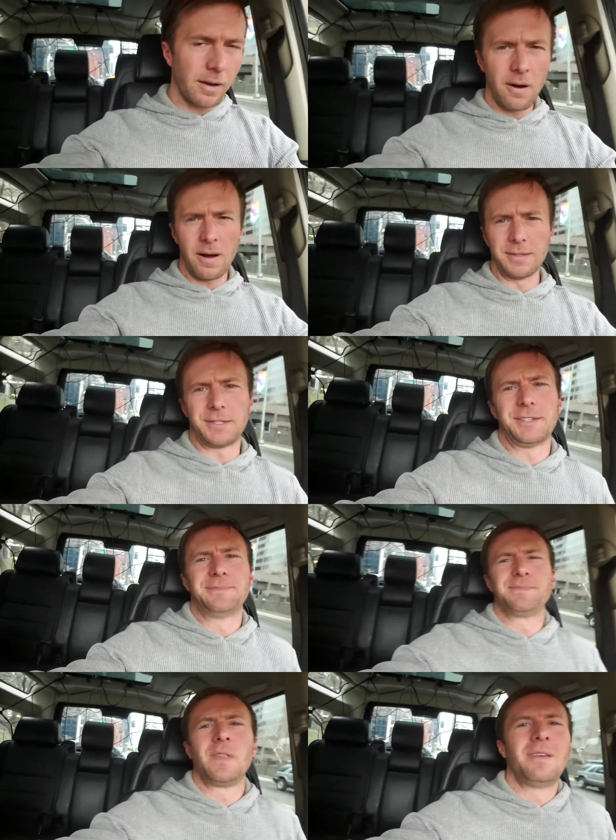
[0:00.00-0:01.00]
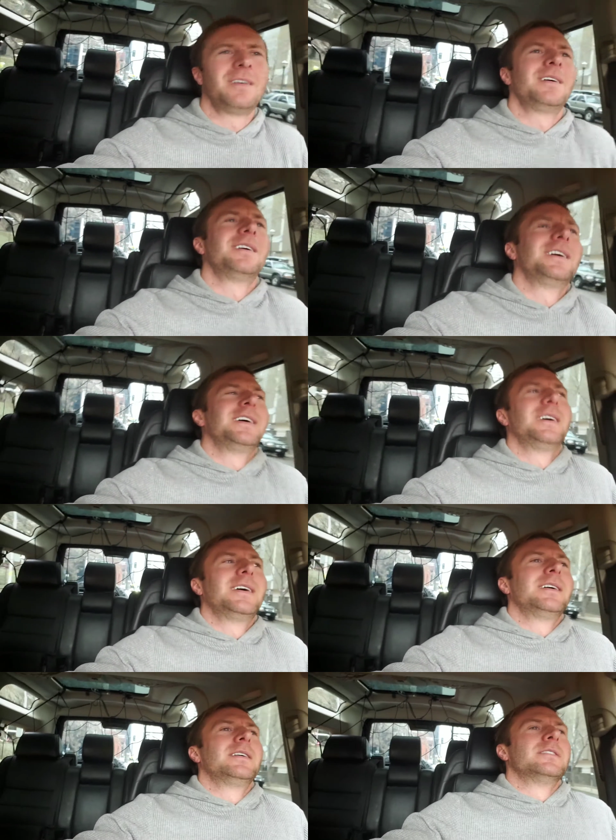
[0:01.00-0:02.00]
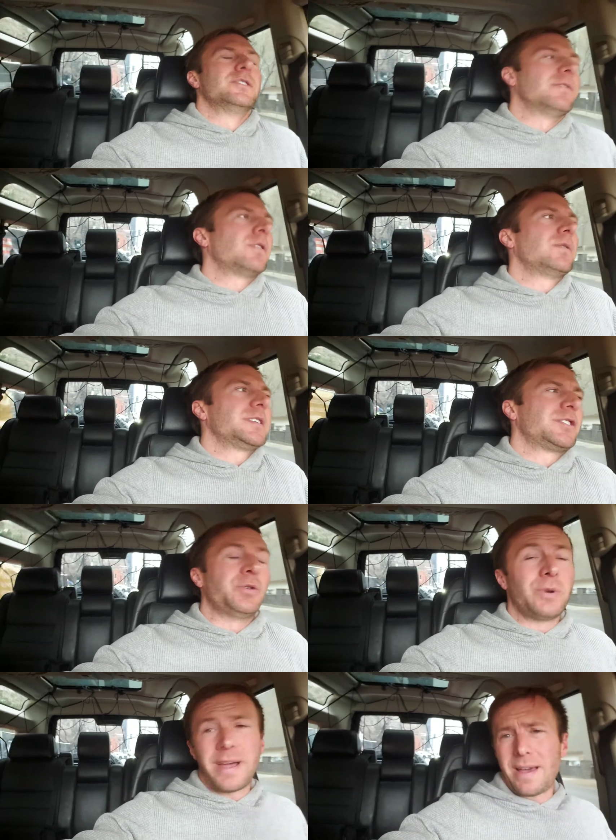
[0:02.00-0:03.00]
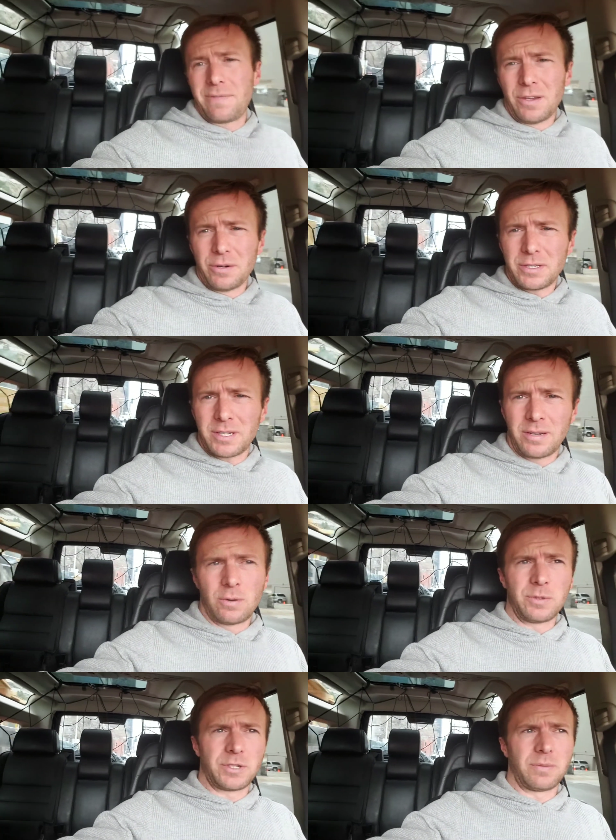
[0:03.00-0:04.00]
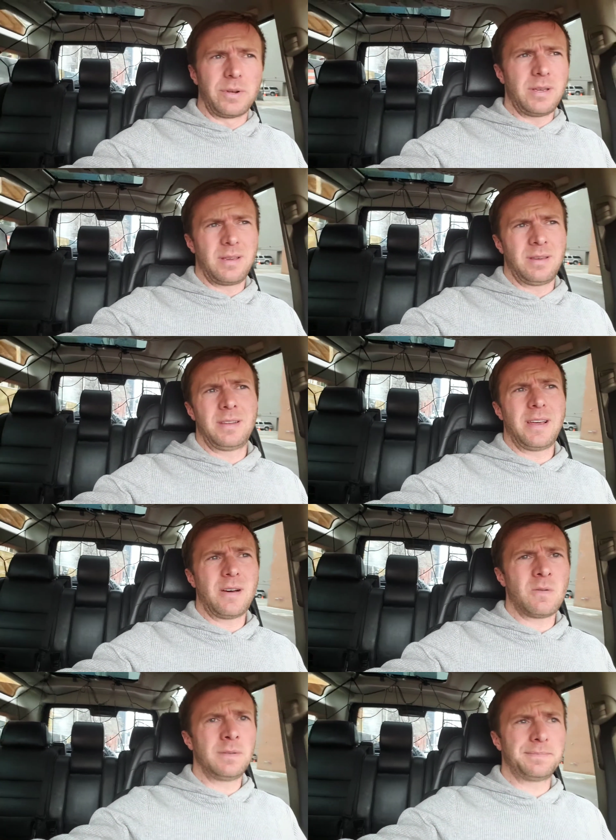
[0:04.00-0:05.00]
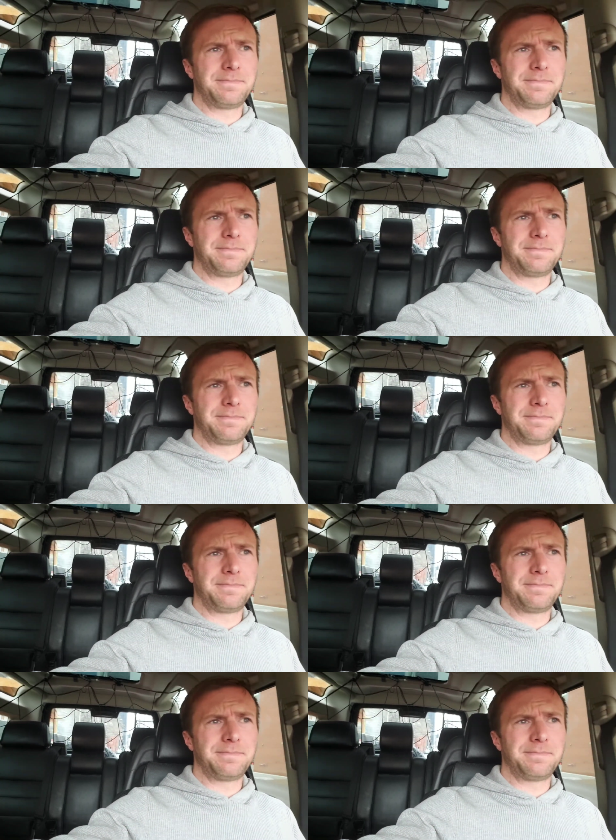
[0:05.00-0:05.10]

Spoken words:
cons. So I've owned this 2.5 years, almost 3 now,